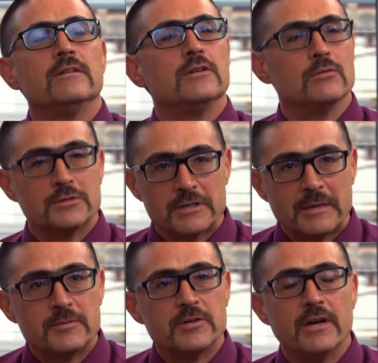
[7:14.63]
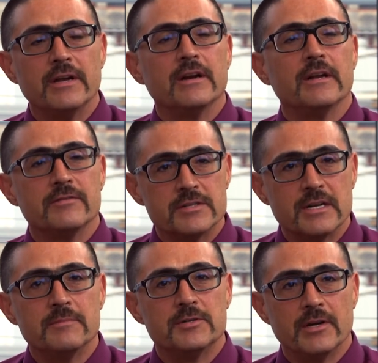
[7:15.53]
don't stop trying and never
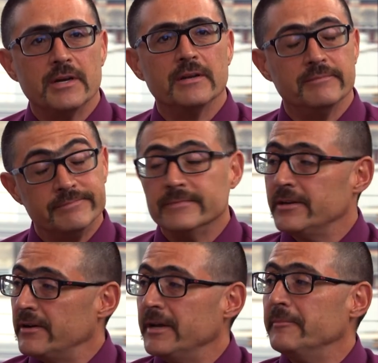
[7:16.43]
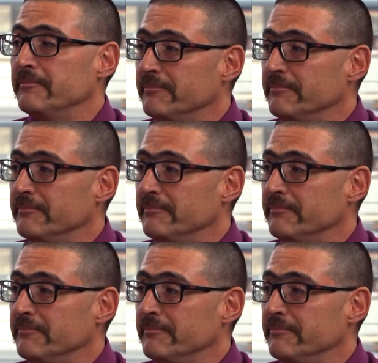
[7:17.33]
stop trying. Here I am.